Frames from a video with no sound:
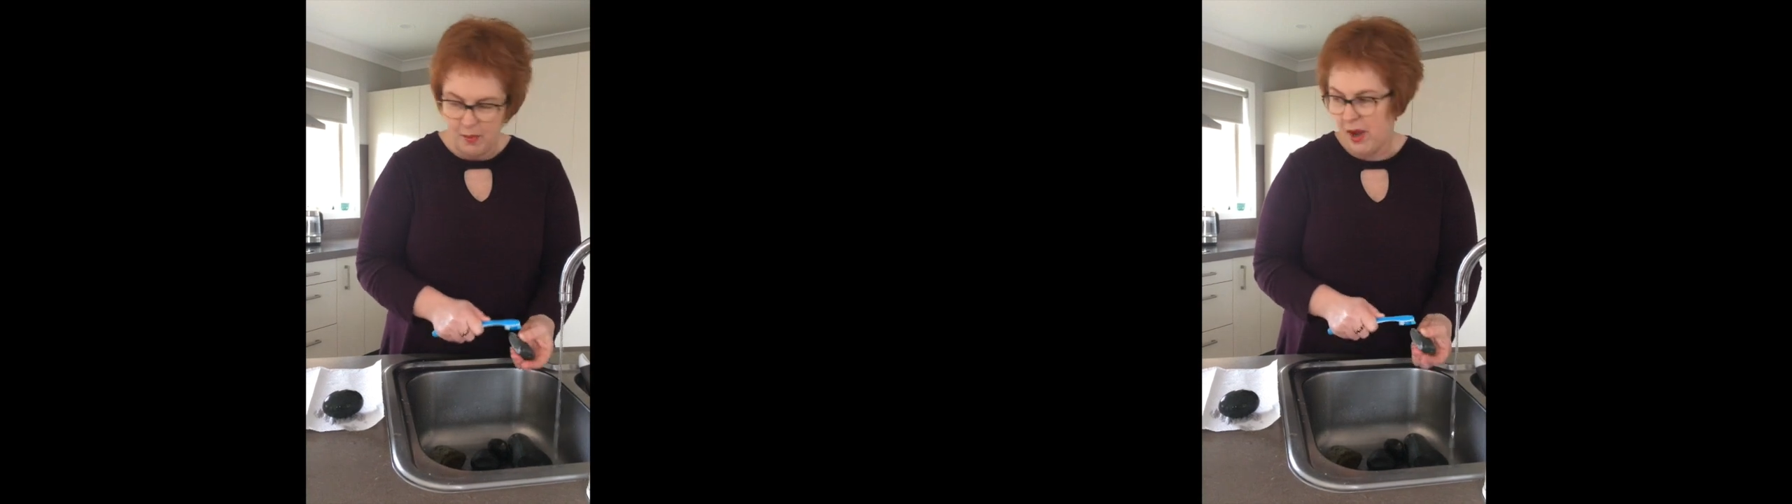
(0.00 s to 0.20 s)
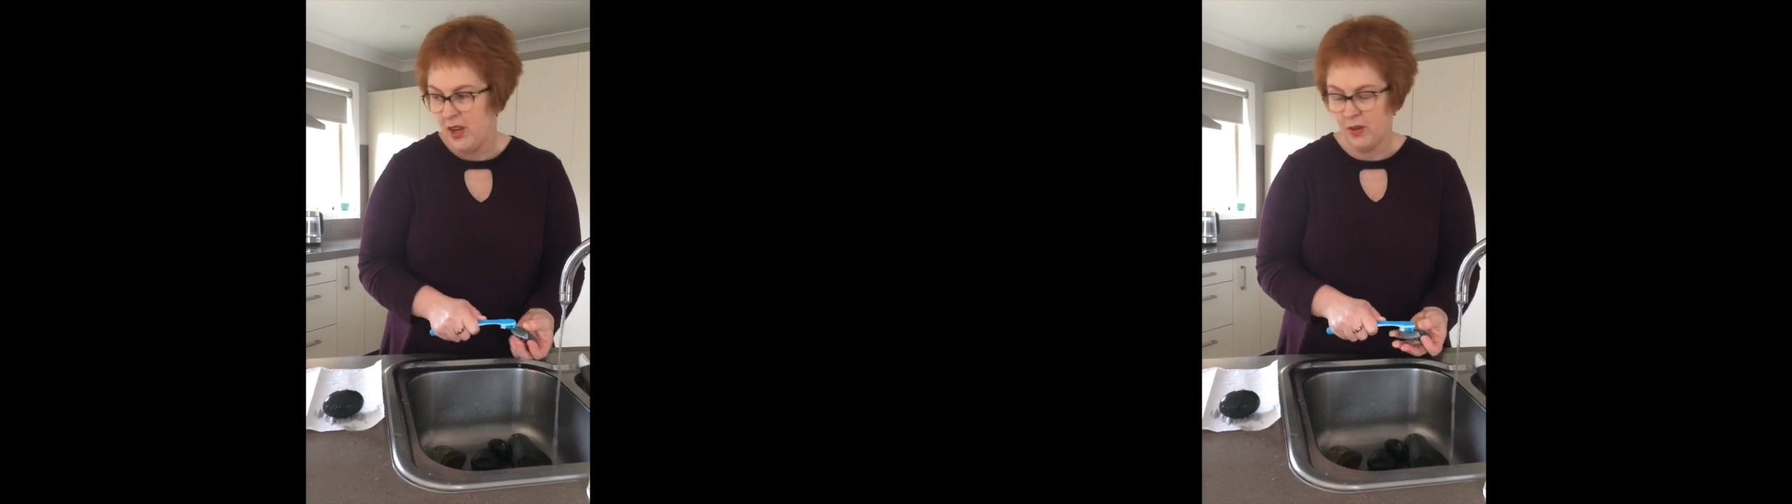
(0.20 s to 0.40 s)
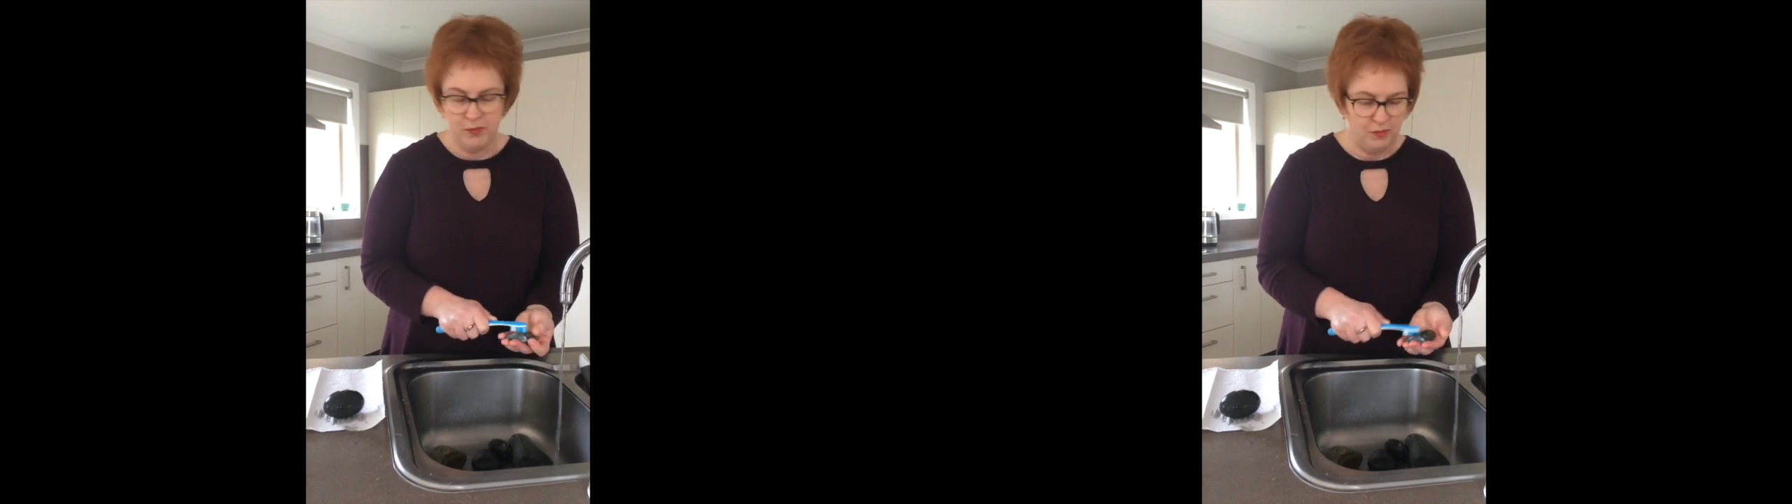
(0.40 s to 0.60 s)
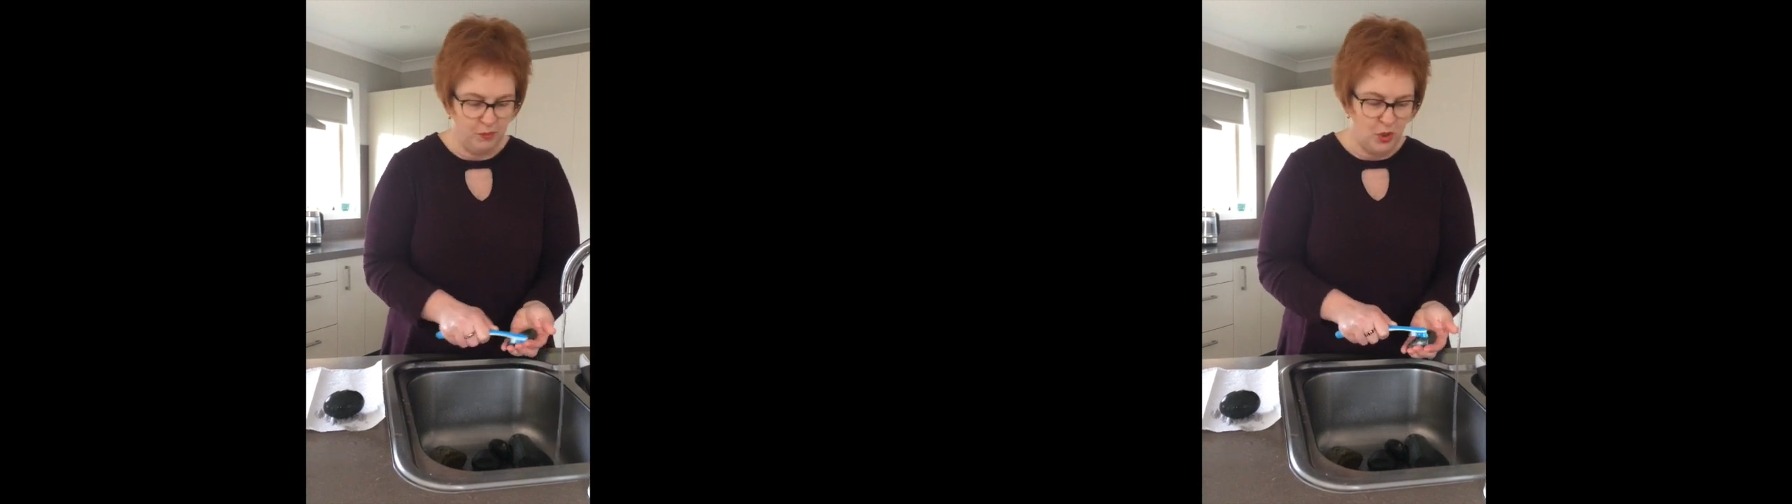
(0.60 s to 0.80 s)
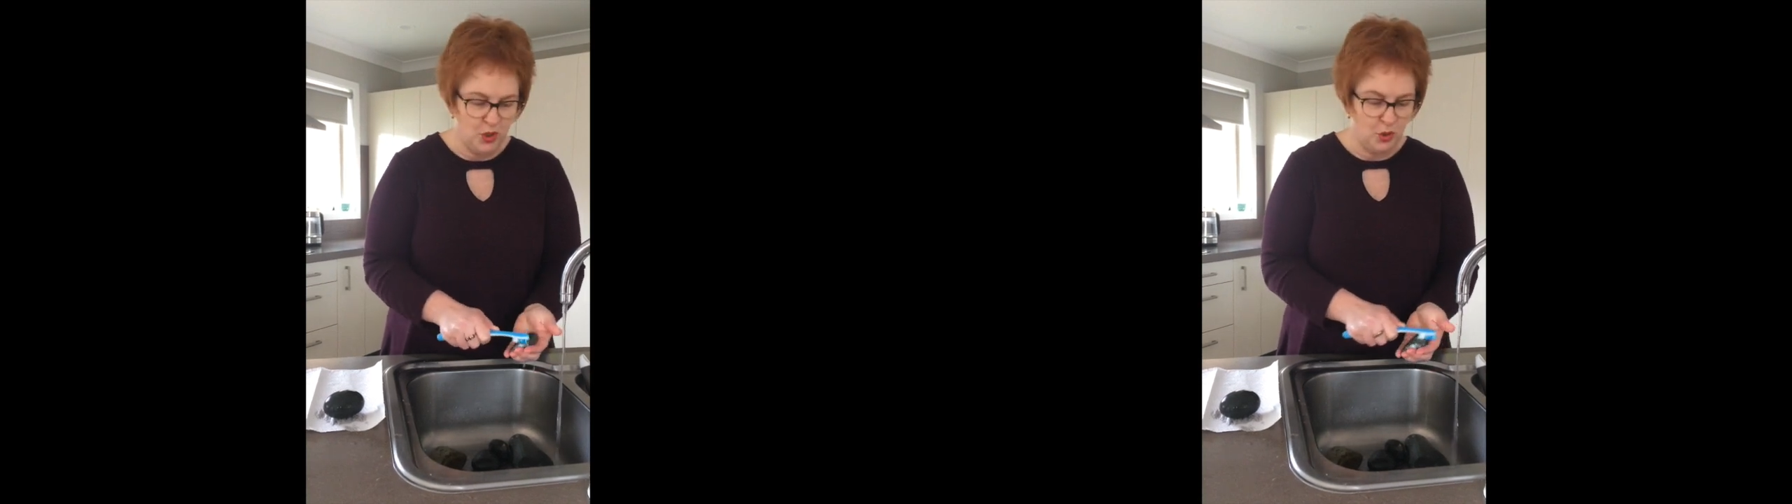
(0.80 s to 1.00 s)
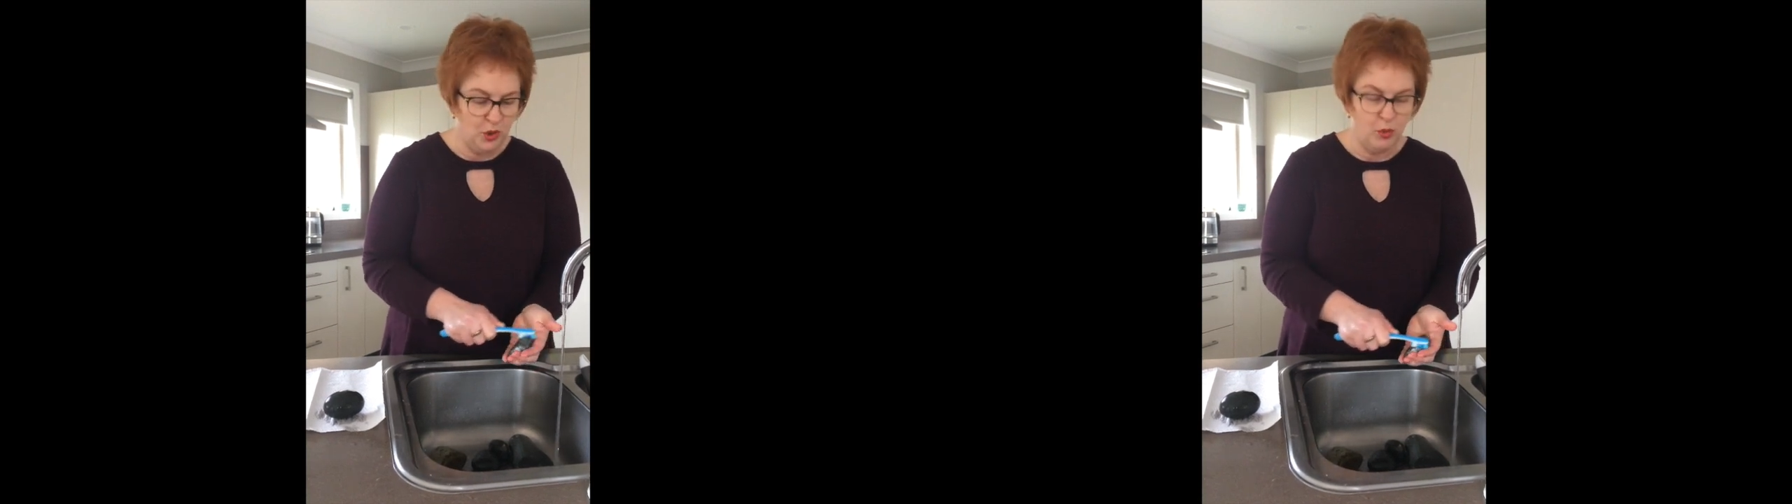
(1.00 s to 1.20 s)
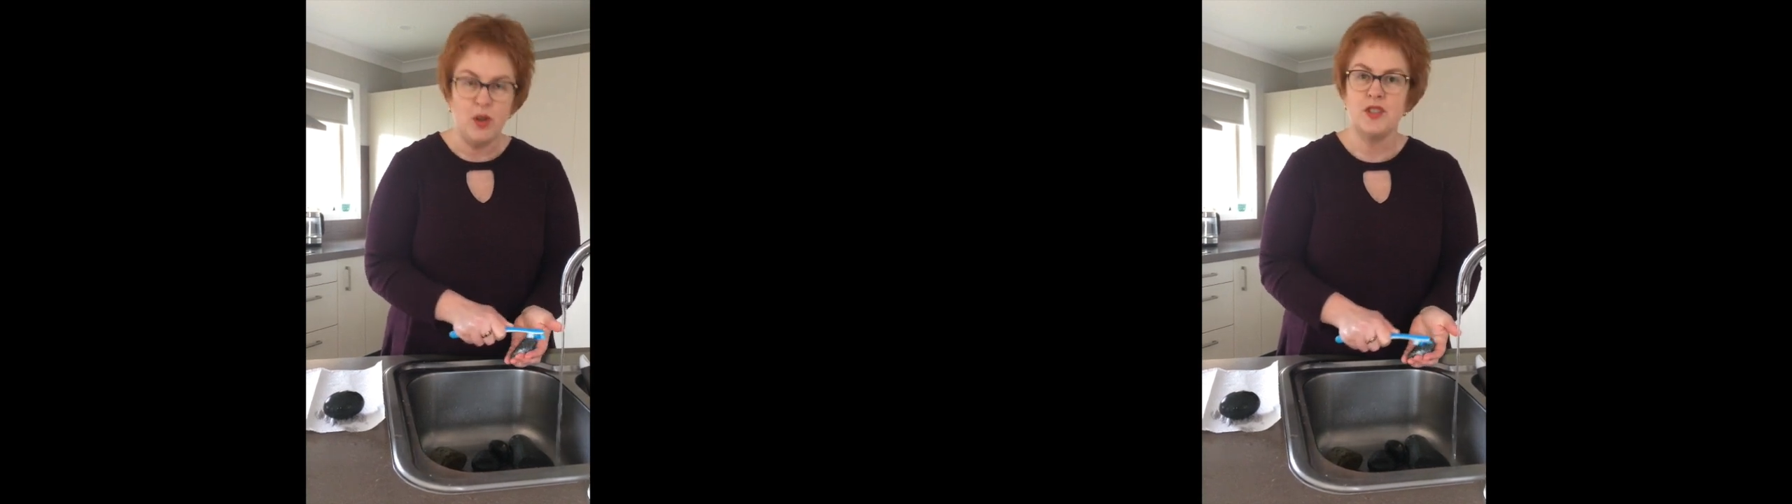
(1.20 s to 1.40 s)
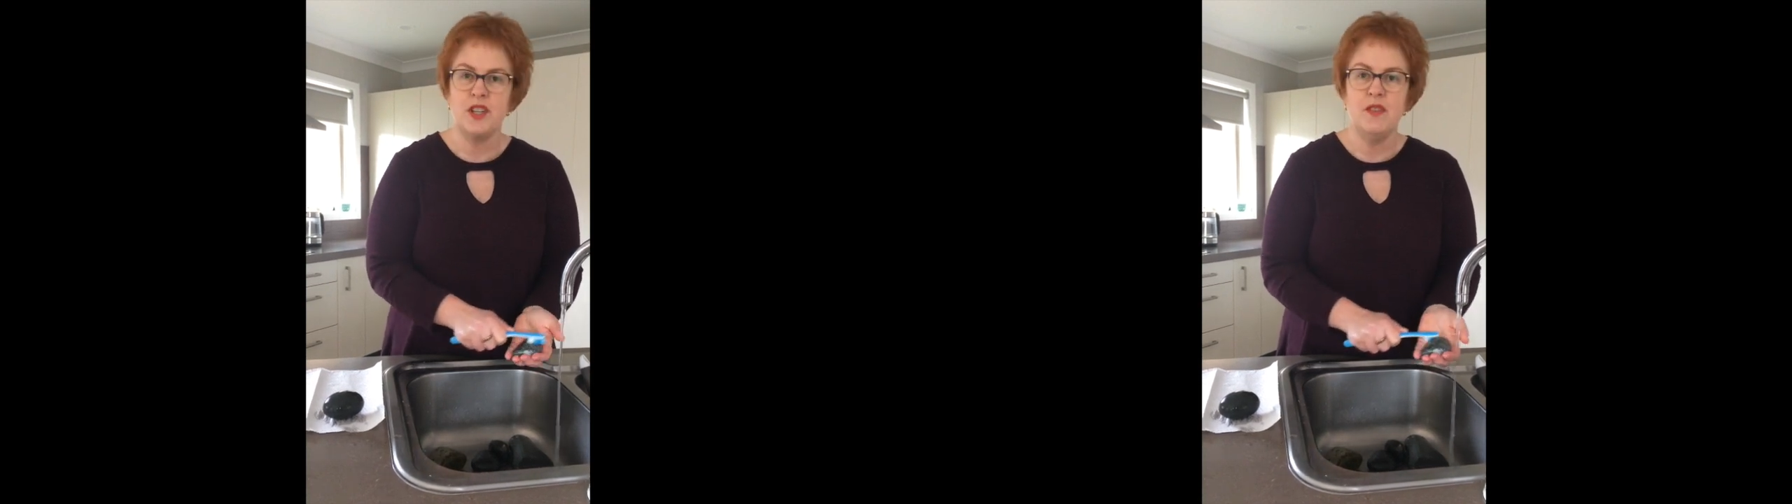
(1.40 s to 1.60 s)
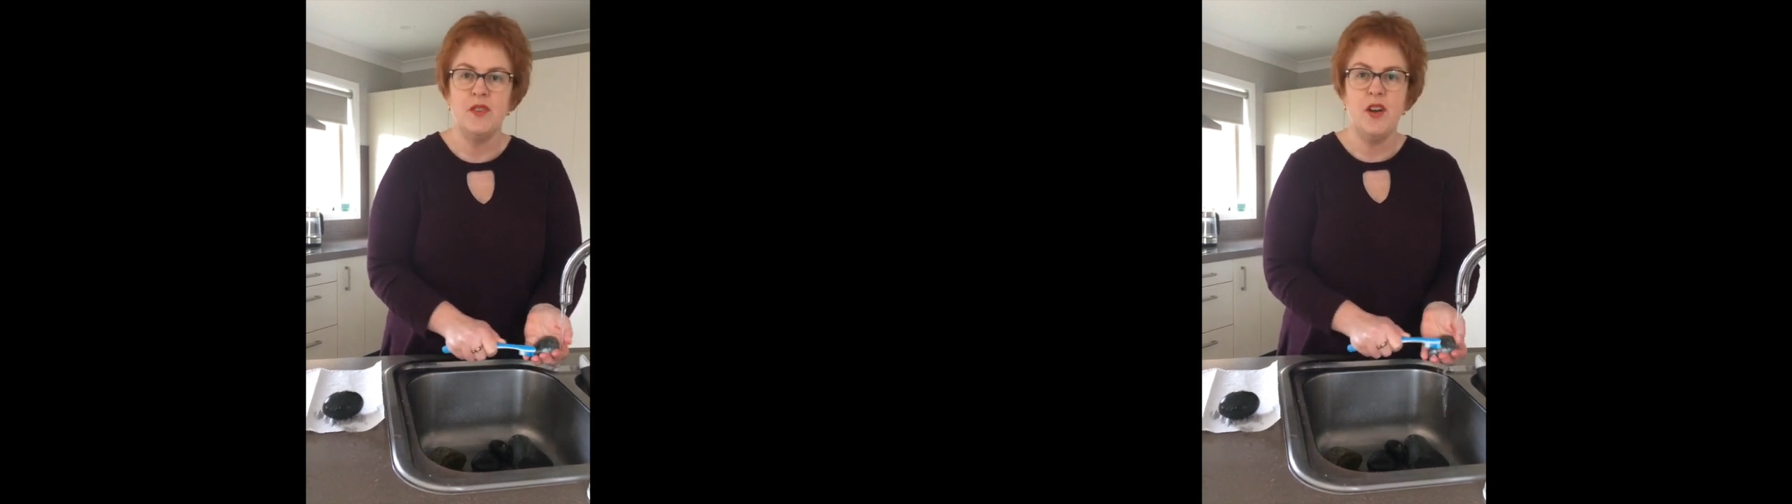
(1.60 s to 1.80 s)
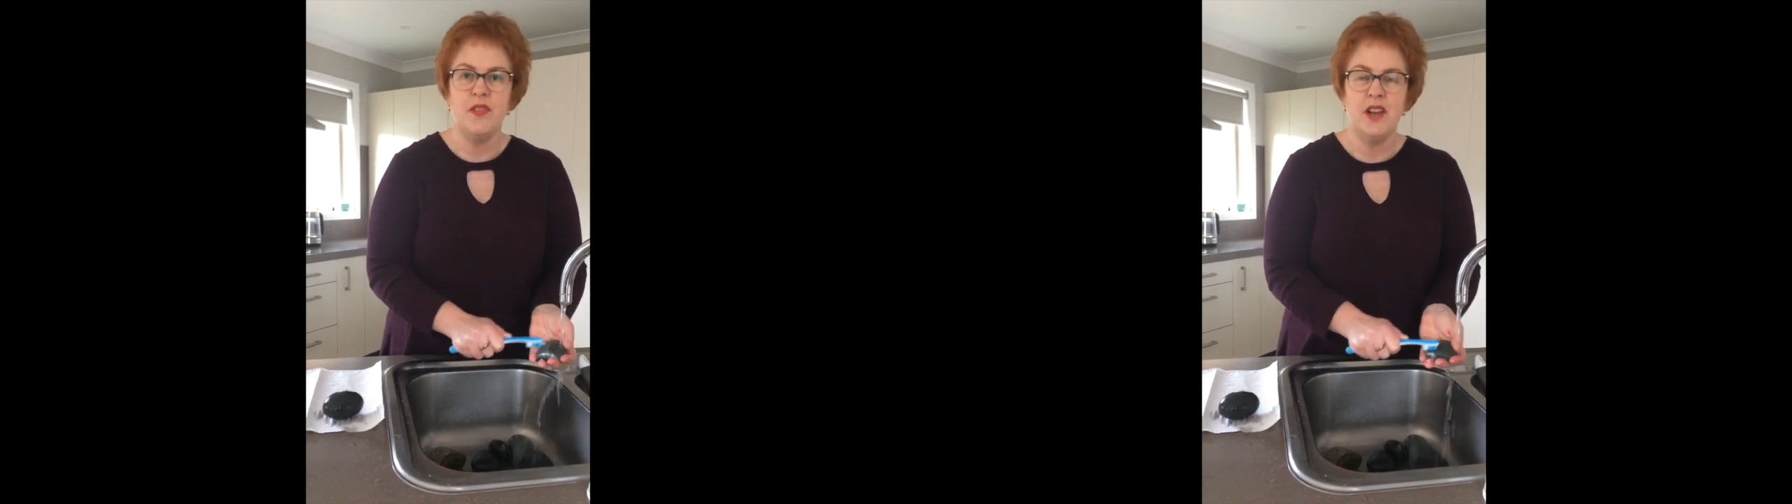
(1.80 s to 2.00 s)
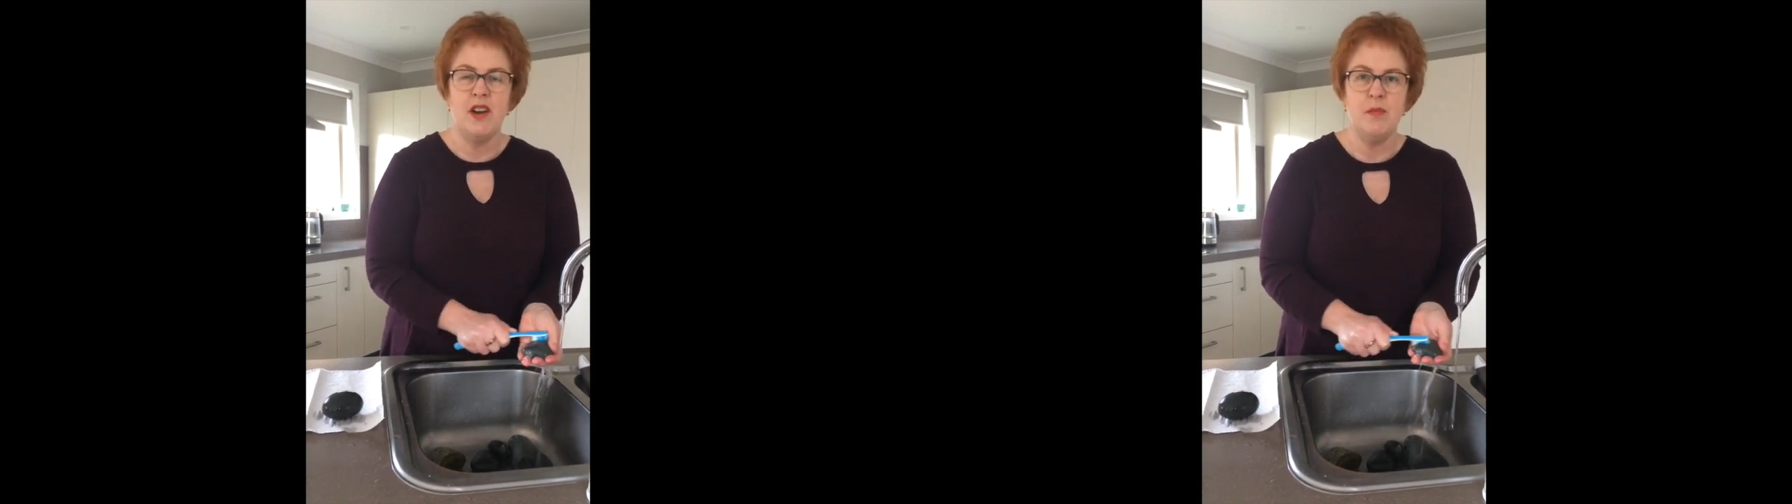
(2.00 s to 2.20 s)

I might not wash all the rocks that I've got there.